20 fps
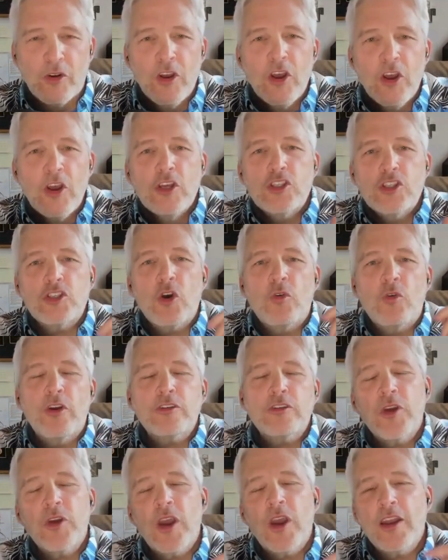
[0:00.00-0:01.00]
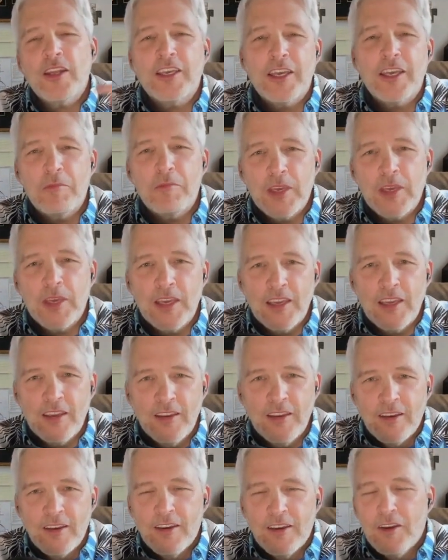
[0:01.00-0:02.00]
So they're trying to get me
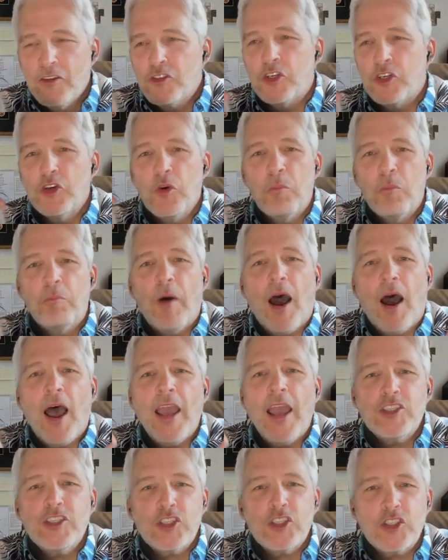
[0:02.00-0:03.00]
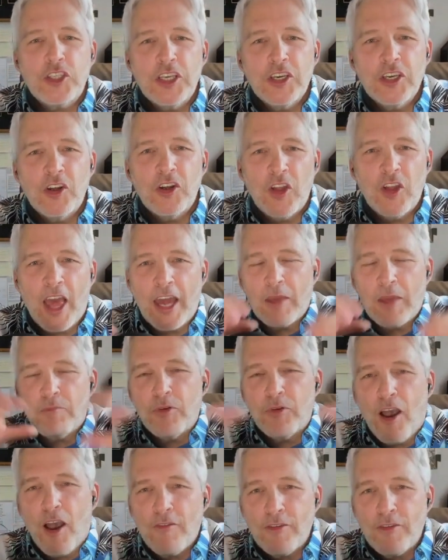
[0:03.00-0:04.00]
to buy steel at a
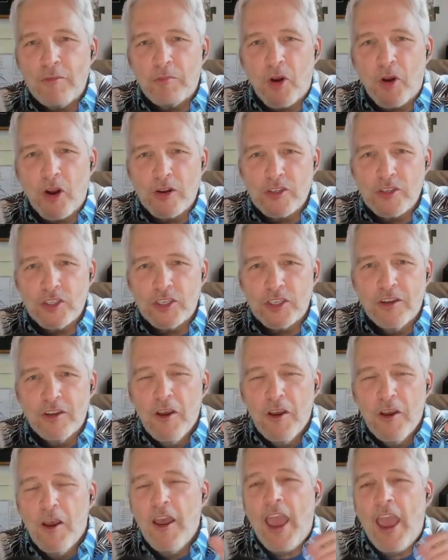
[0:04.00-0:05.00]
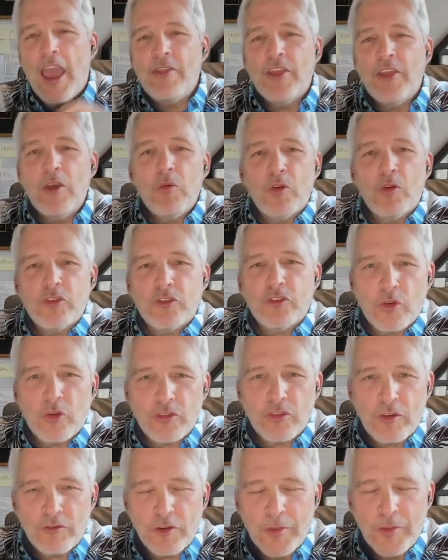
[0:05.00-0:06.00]
profit margin, and they will source it
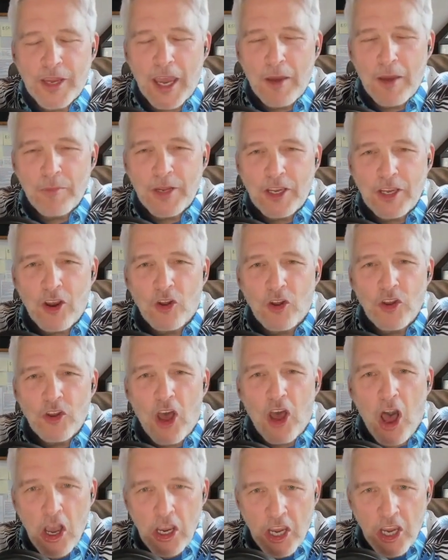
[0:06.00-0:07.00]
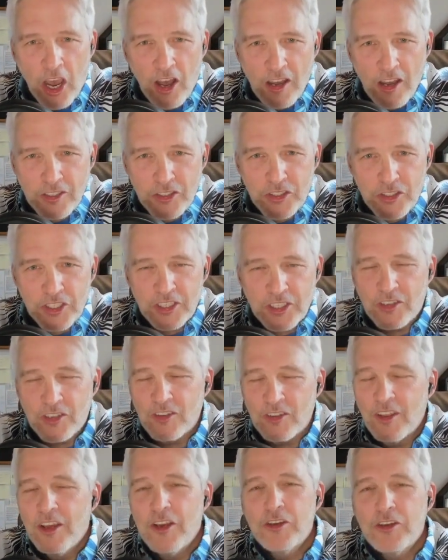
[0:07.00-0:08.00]
from a company called Hong Kong Steel.
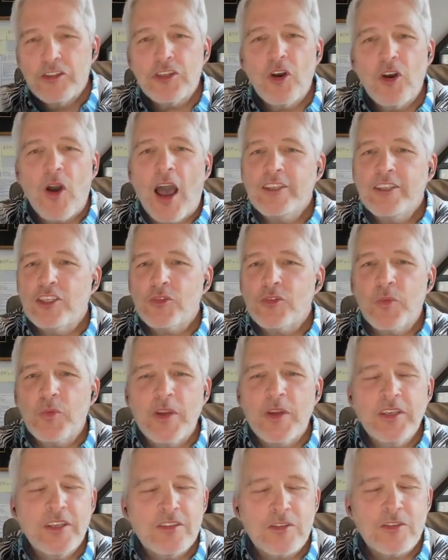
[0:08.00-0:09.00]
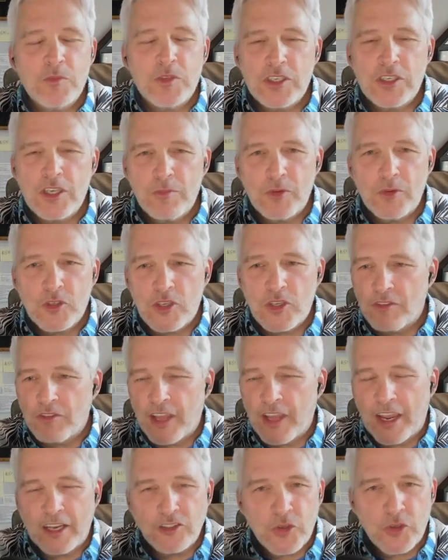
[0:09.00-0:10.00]
So I just went and did some simple stuff, like I
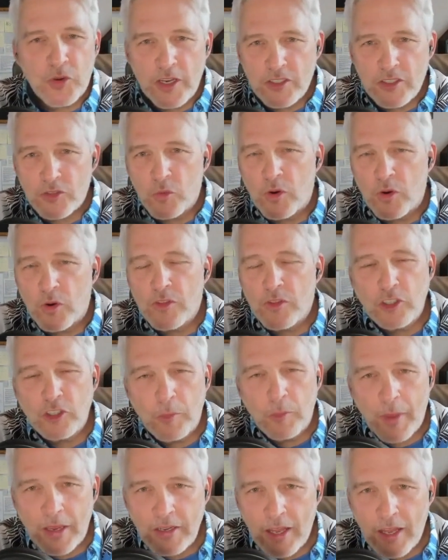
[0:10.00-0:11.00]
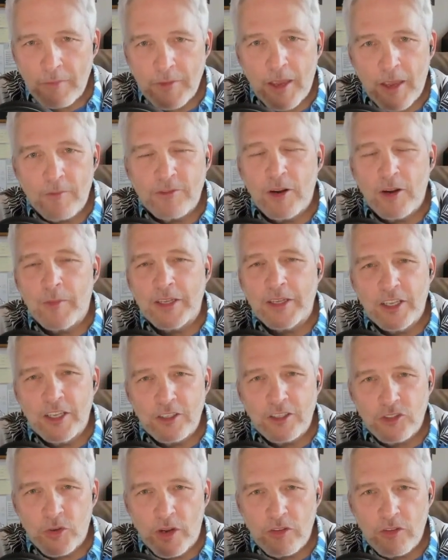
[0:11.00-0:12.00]
traced where the domain name come from. I did a
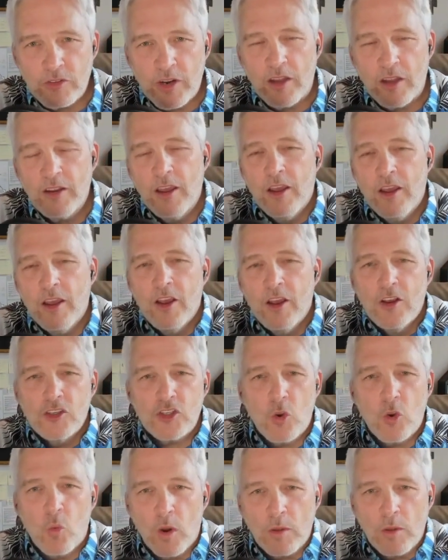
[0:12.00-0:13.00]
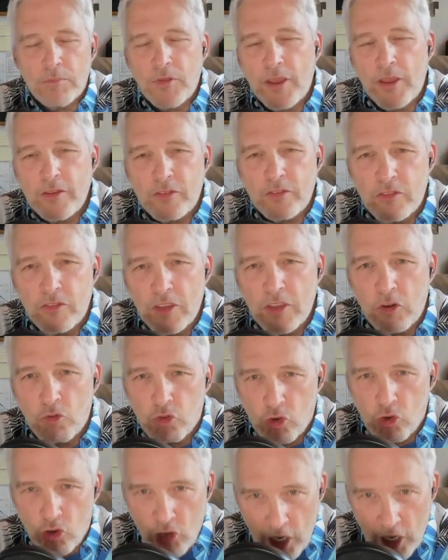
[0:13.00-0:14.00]
trace route. So one place is in
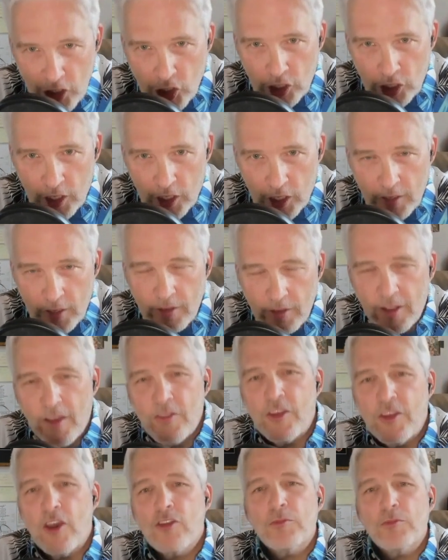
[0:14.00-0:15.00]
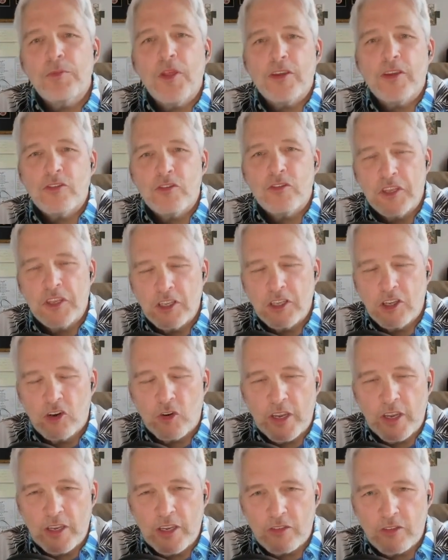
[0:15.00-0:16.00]
Russia. The other place is in
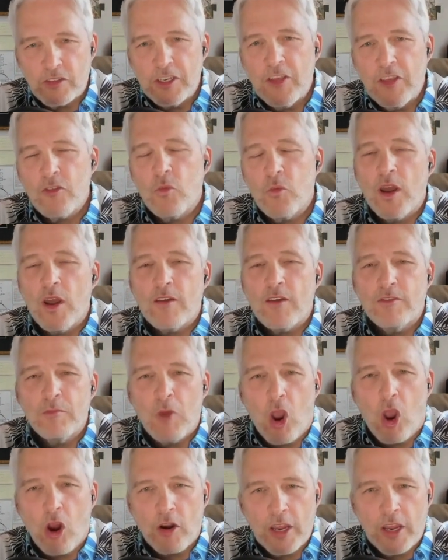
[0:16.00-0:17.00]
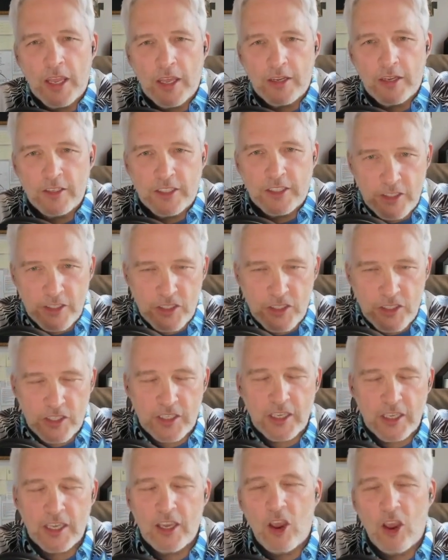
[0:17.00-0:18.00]
Greece. Neither one of them are in D
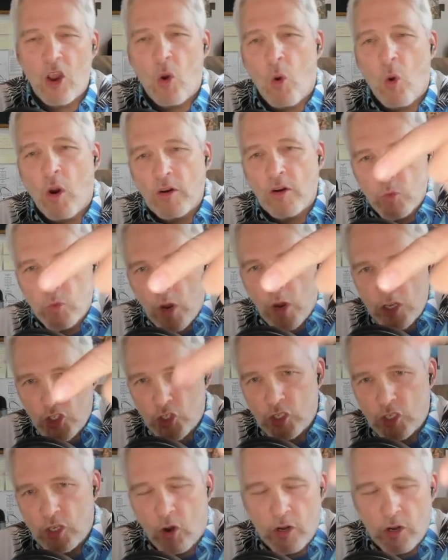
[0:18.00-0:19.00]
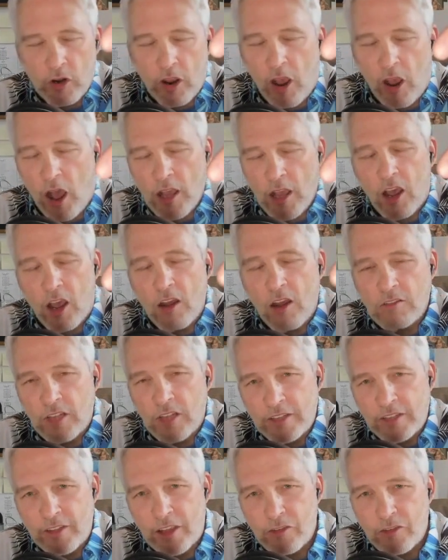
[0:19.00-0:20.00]
C or Russia or Hong sure. Kong like
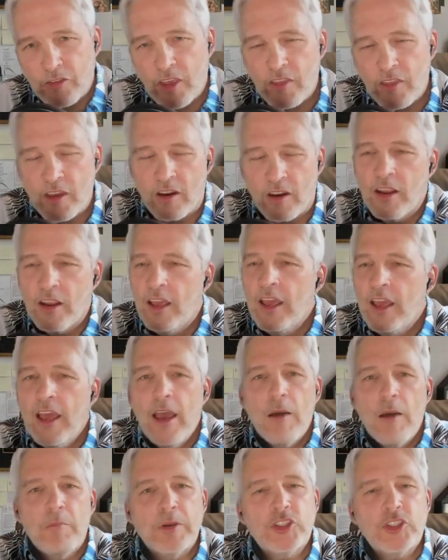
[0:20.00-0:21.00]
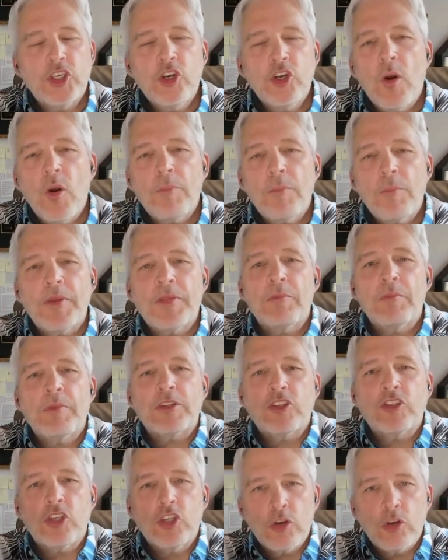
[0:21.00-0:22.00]
they say they are. But you know what? But, but to
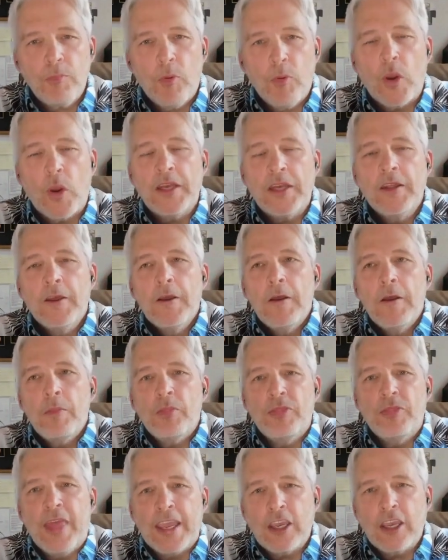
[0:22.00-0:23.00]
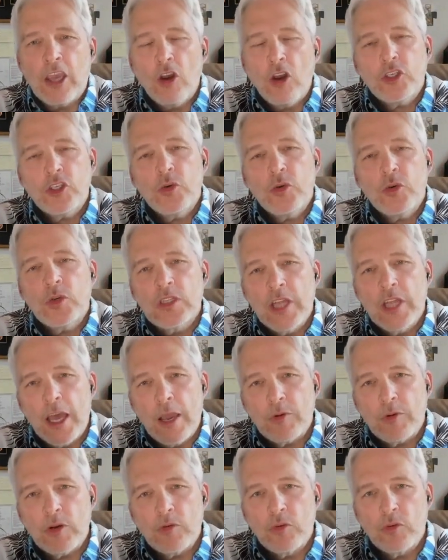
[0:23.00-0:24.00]
your point, they go to an elaborate
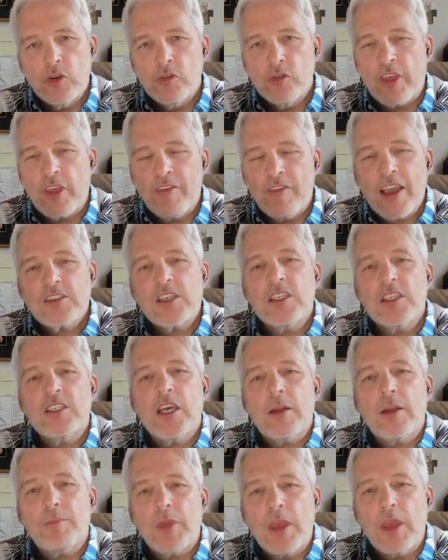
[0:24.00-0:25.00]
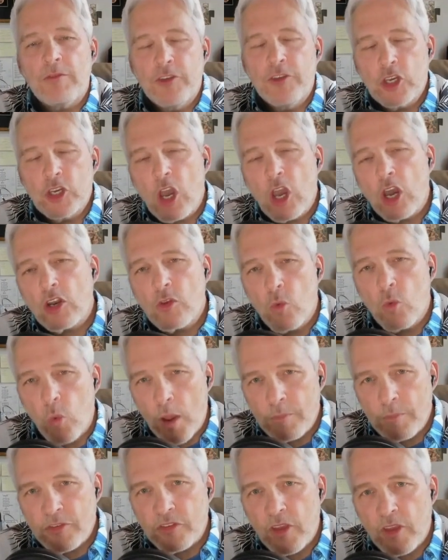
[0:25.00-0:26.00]
ruse. They've actually set up if you go to the
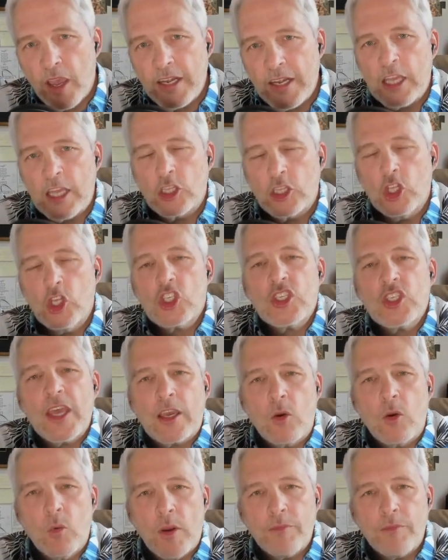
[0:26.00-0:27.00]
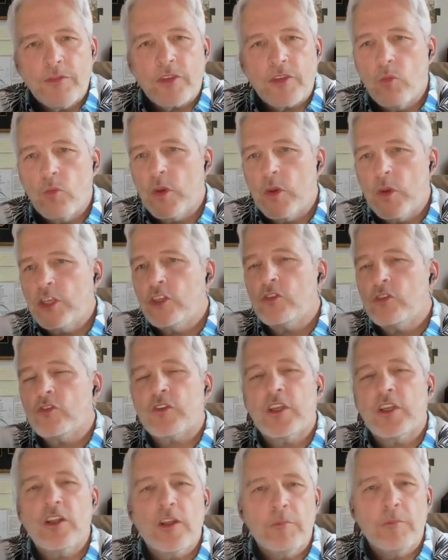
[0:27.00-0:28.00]
website, it looks like a website. We do steel mm-hmm.
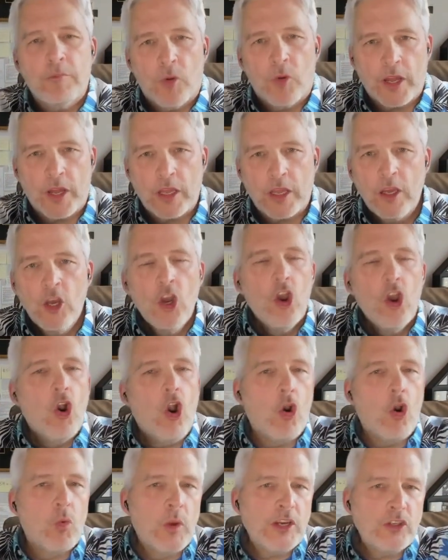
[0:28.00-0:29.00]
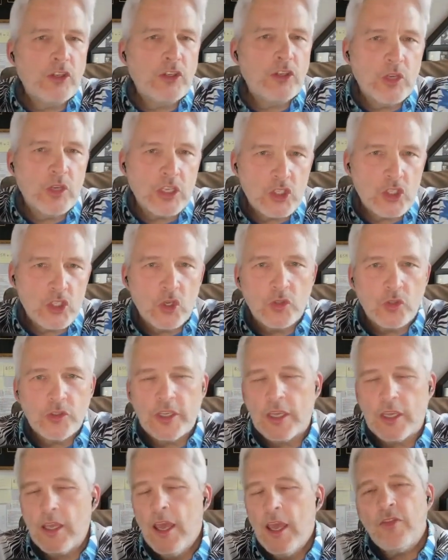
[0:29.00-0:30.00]
importing. Or we do consulting.
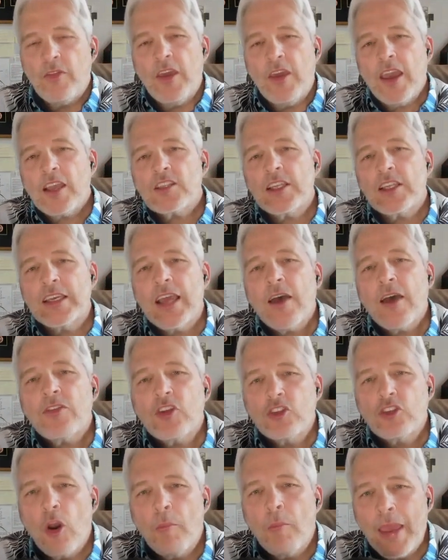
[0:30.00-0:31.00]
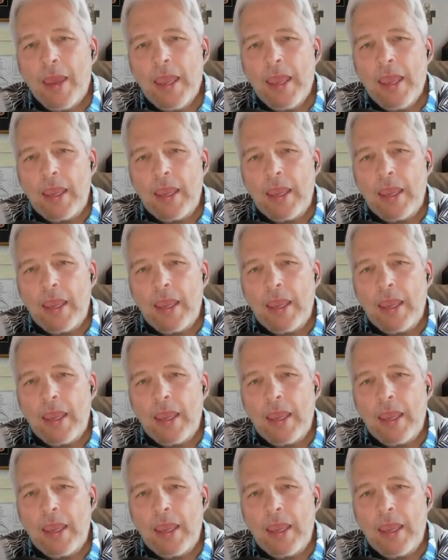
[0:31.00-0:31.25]
They actually got the domain.